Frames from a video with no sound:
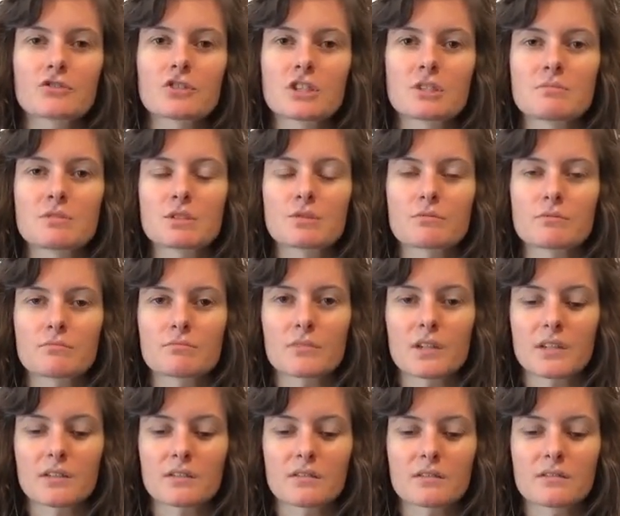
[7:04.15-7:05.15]
Christmas with
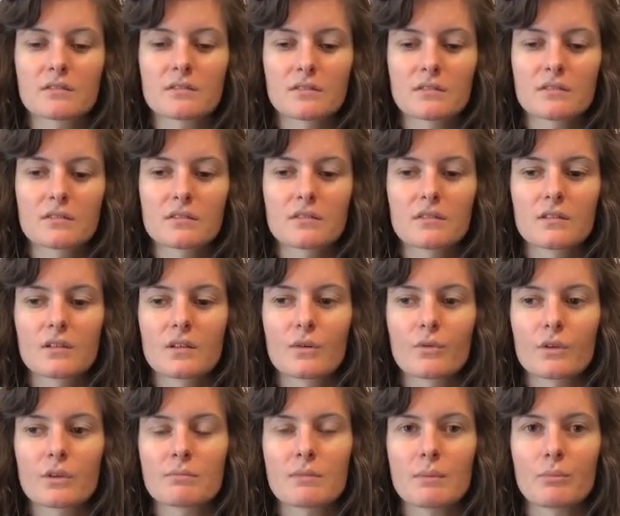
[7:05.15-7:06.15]

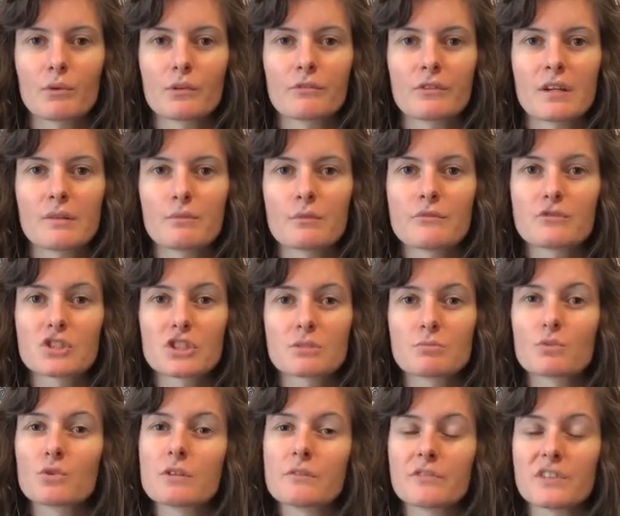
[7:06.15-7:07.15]
my boyfriend. We've just
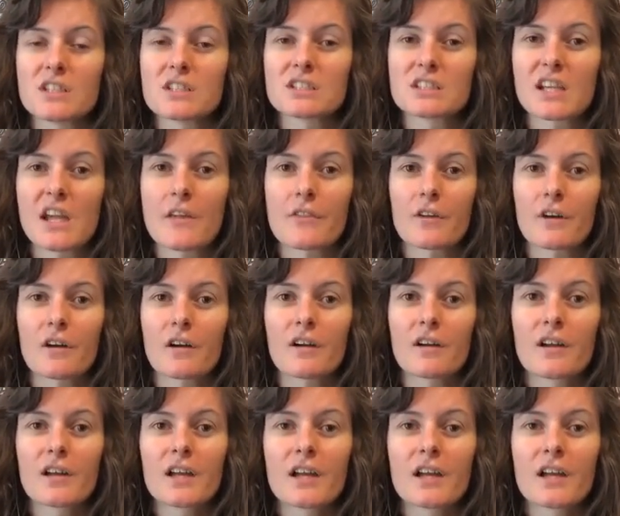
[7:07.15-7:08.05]
moved in together.